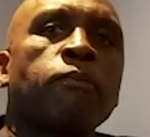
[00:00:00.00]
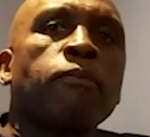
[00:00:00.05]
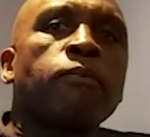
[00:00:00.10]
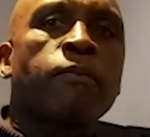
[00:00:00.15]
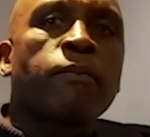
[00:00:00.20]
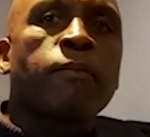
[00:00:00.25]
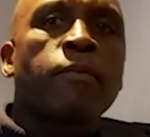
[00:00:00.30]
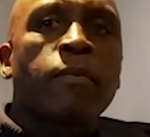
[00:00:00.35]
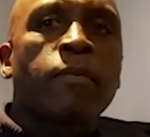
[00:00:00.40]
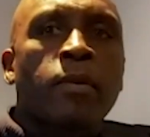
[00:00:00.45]
in the
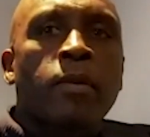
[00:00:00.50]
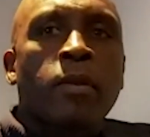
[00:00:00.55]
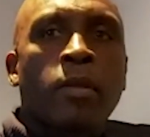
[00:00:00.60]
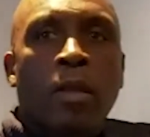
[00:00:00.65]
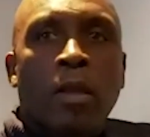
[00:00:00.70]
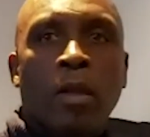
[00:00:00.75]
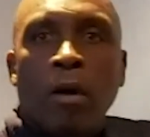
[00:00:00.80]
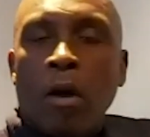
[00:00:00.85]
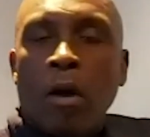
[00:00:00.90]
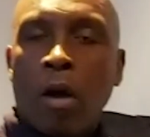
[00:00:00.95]
football
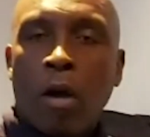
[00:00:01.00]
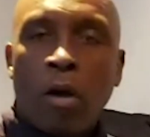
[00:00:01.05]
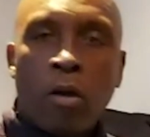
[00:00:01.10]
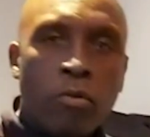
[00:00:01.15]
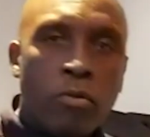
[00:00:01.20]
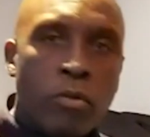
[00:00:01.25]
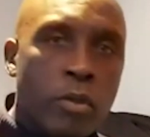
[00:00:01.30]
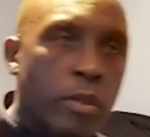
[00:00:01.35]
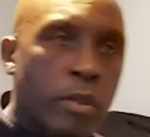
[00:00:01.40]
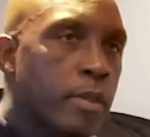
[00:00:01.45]
recently. All that
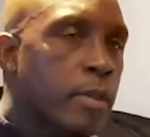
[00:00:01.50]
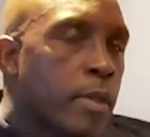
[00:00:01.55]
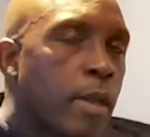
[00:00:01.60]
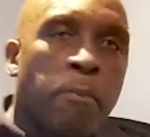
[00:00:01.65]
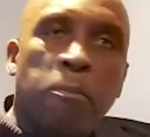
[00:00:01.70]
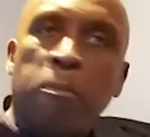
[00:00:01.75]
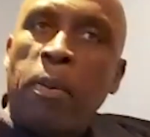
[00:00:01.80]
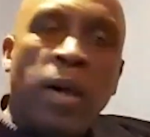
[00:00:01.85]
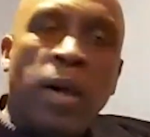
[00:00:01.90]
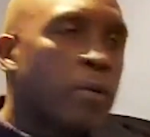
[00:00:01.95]
talk about
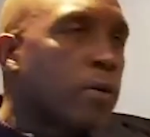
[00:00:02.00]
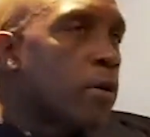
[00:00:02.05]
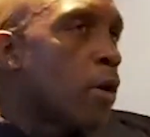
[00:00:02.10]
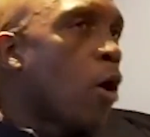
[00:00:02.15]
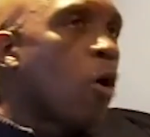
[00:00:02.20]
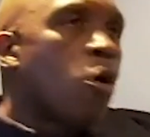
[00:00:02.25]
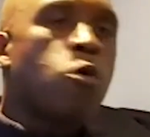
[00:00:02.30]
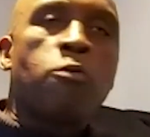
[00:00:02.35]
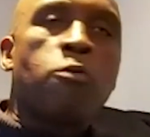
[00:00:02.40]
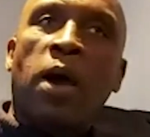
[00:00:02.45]
England,
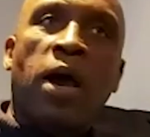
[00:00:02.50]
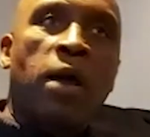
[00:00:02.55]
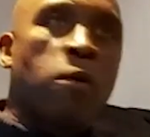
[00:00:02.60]
Bulgaria.